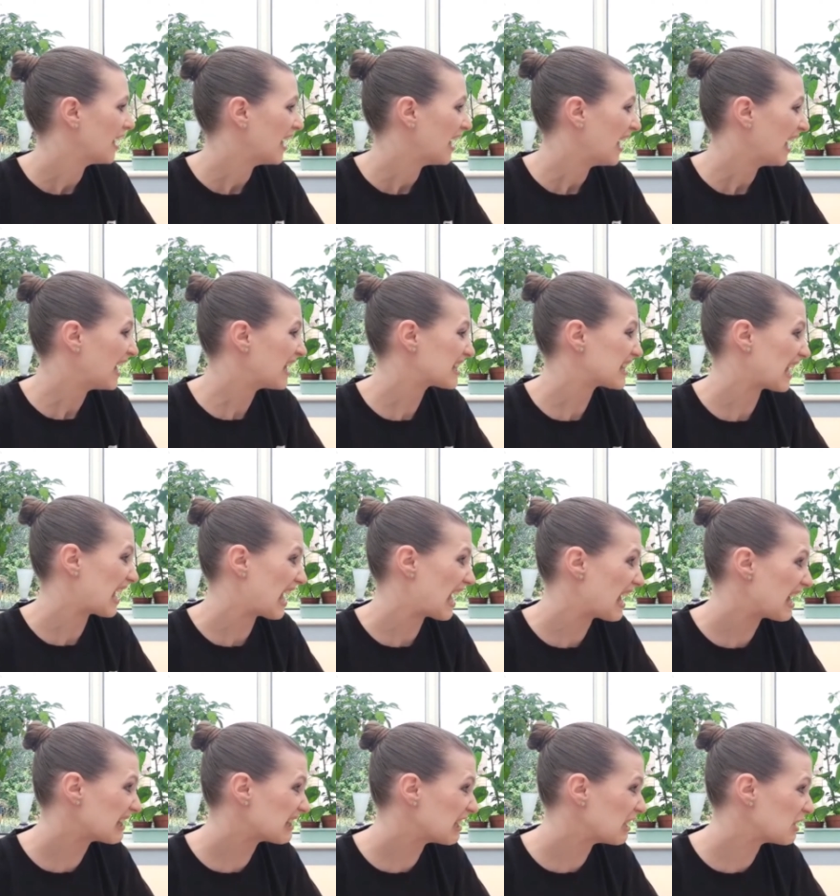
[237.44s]
"It
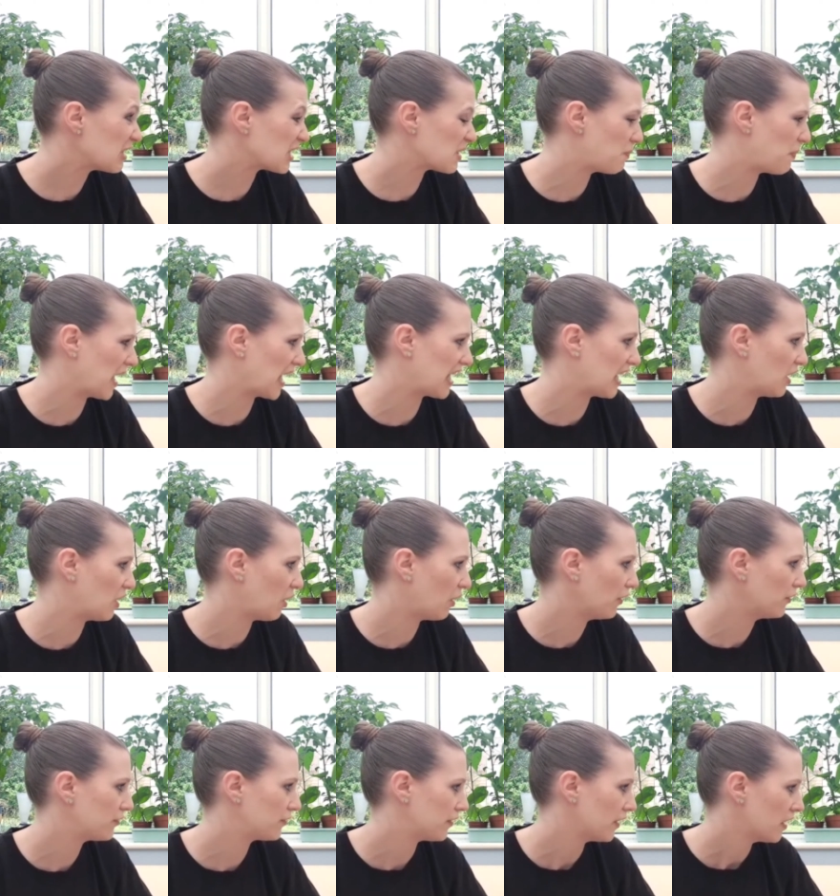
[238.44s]
isn't big
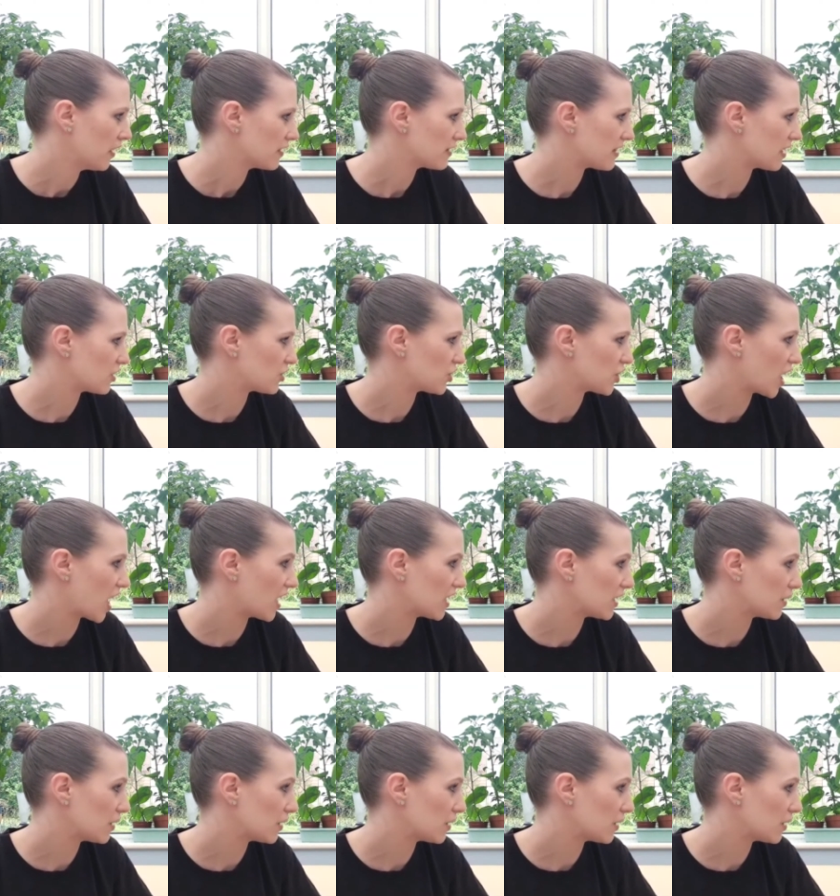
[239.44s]
enough," said Charlie